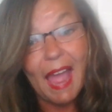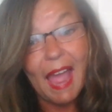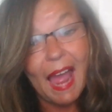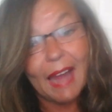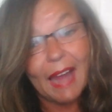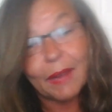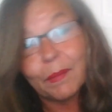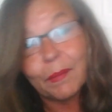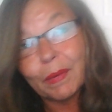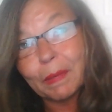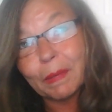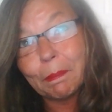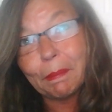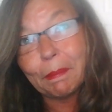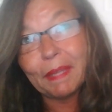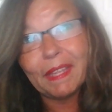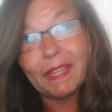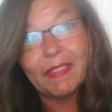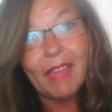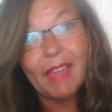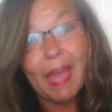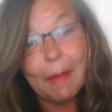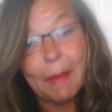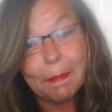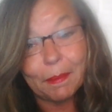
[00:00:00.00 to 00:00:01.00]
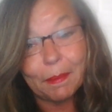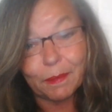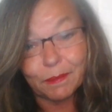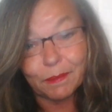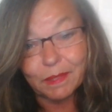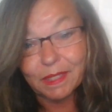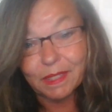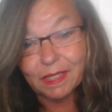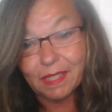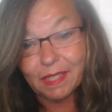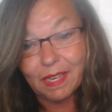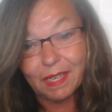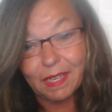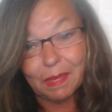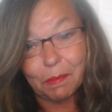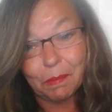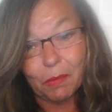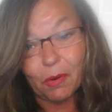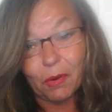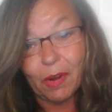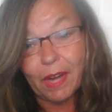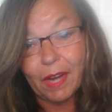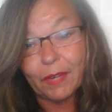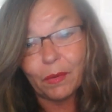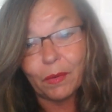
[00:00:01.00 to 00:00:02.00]
I don't want to be that person
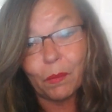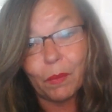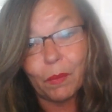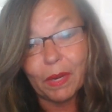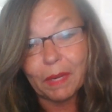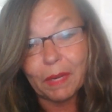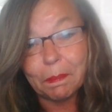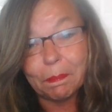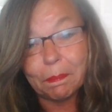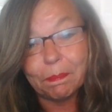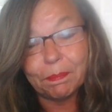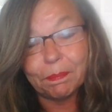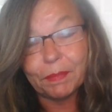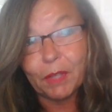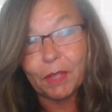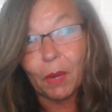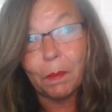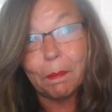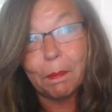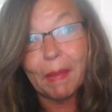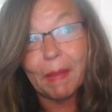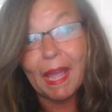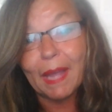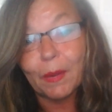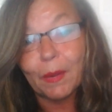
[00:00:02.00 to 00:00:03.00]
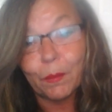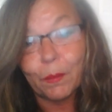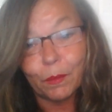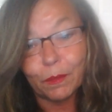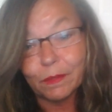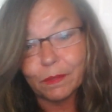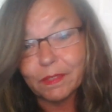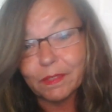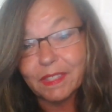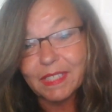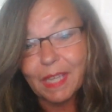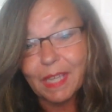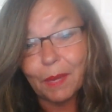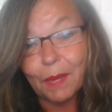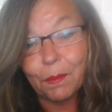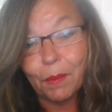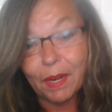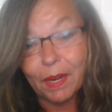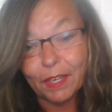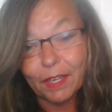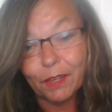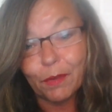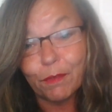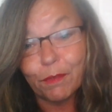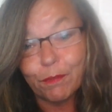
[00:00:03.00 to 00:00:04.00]
anymore. I don't want to go backwards. I
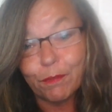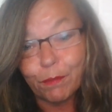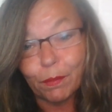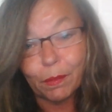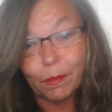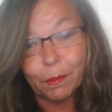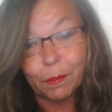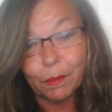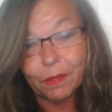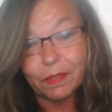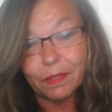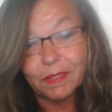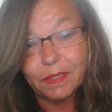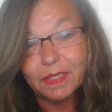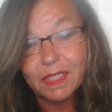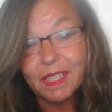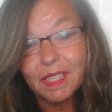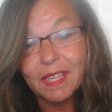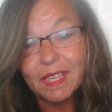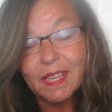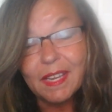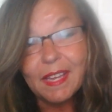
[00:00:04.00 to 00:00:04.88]
want to go forwards.